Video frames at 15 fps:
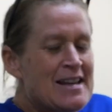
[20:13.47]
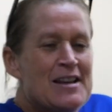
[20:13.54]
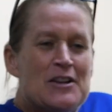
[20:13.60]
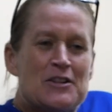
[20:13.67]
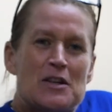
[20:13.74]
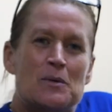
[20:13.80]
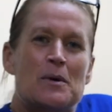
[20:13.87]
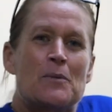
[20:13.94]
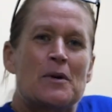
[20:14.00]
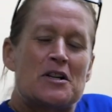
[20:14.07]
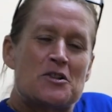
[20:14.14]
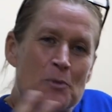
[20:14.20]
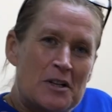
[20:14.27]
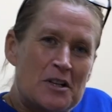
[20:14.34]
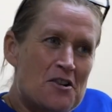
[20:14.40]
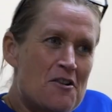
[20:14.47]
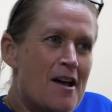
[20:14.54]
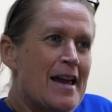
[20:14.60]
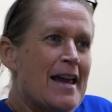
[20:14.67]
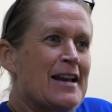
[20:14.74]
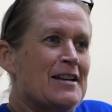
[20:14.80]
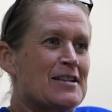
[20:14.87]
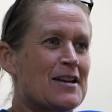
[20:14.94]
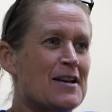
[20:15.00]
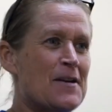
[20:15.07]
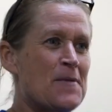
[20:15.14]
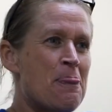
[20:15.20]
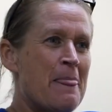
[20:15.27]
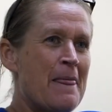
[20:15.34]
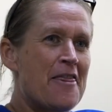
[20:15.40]
So we're trying to
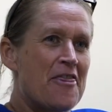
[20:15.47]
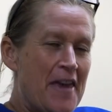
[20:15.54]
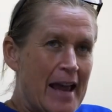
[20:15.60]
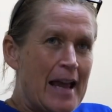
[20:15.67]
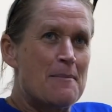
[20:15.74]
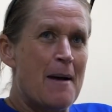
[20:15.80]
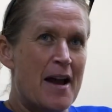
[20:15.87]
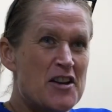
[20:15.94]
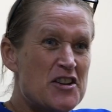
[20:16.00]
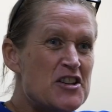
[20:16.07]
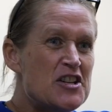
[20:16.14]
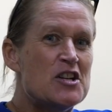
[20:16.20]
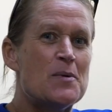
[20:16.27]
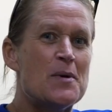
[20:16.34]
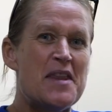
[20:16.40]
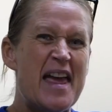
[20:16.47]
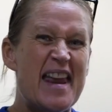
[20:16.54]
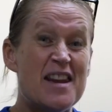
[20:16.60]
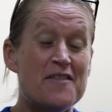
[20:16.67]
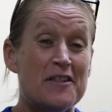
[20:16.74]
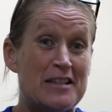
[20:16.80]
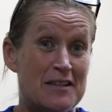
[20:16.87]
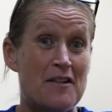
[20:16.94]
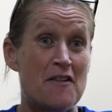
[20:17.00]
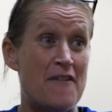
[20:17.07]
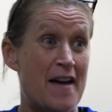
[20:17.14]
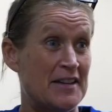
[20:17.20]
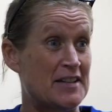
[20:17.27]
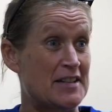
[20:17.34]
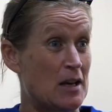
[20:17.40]
think about new and innovative
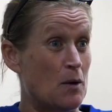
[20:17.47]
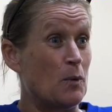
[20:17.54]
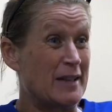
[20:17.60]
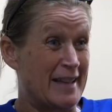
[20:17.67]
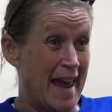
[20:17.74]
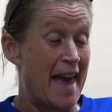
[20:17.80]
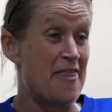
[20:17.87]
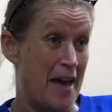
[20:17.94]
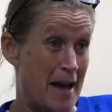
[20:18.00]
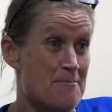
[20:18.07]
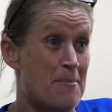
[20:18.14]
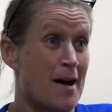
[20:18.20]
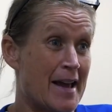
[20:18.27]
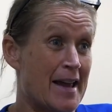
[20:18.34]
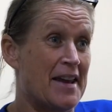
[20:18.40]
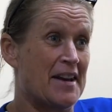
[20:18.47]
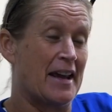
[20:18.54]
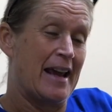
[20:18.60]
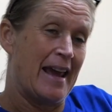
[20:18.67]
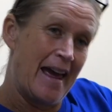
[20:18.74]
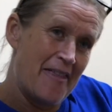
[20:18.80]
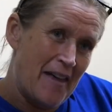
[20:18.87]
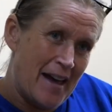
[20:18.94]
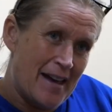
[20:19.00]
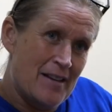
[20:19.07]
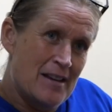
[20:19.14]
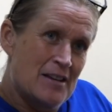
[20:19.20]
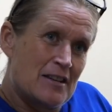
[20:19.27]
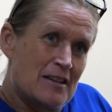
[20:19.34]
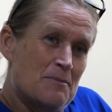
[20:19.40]
events that will get that buy-in and get that
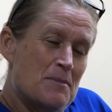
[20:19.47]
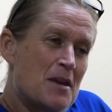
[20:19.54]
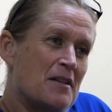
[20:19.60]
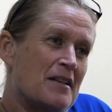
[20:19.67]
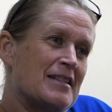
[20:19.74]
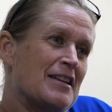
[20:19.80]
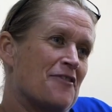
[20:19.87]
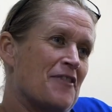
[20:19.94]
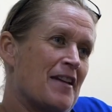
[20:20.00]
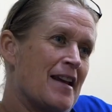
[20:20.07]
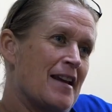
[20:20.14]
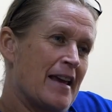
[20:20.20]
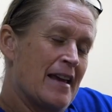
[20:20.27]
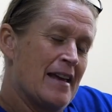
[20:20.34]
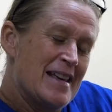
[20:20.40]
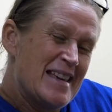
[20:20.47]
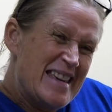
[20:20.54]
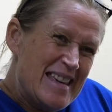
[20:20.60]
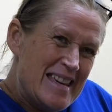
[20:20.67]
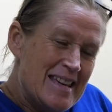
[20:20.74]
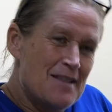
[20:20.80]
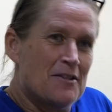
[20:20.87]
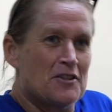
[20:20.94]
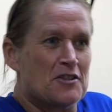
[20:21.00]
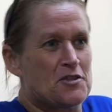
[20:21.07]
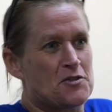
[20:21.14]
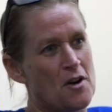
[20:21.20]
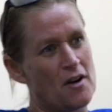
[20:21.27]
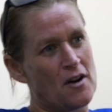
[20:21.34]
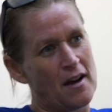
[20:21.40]
community feeling even
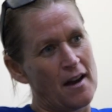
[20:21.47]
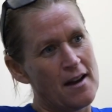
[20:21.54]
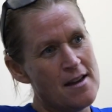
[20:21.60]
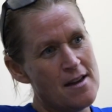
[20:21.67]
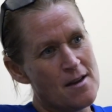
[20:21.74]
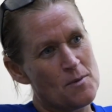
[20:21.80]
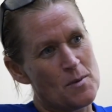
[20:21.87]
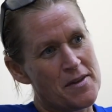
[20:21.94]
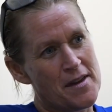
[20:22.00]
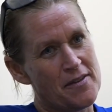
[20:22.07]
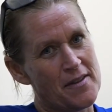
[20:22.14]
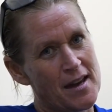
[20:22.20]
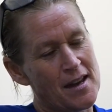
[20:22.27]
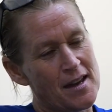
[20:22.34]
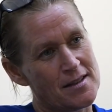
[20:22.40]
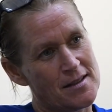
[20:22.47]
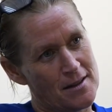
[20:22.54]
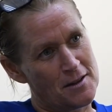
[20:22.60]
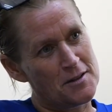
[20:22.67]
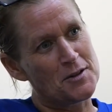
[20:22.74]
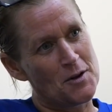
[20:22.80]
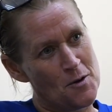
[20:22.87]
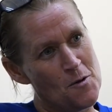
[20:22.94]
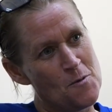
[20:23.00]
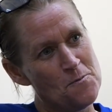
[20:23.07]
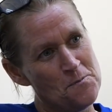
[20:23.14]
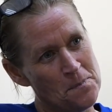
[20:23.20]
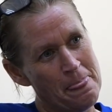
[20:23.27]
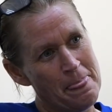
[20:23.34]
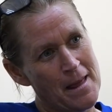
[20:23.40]
stronger within the kids at the school.
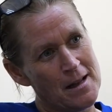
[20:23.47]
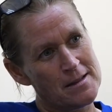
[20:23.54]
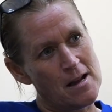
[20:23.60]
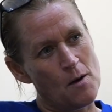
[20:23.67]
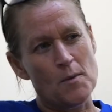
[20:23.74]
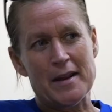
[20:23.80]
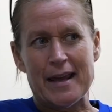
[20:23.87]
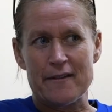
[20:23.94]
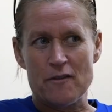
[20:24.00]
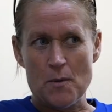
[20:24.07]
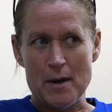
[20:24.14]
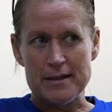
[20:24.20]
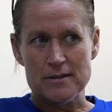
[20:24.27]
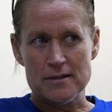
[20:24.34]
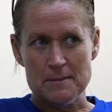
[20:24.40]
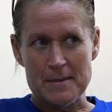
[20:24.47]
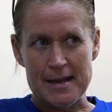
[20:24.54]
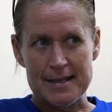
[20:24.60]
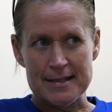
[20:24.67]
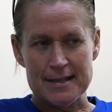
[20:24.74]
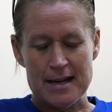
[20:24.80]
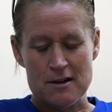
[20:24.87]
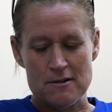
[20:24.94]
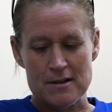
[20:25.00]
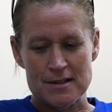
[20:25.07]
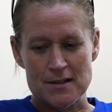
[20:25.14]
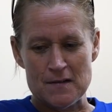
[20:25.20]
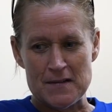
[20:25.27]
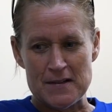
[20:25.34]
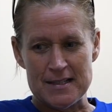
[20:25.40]
Mm. Don't want to give away too many secrets,
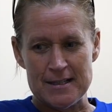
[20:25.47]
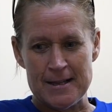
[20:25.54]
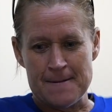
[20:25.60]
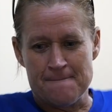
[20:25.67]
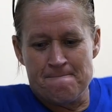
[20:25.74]
obviously.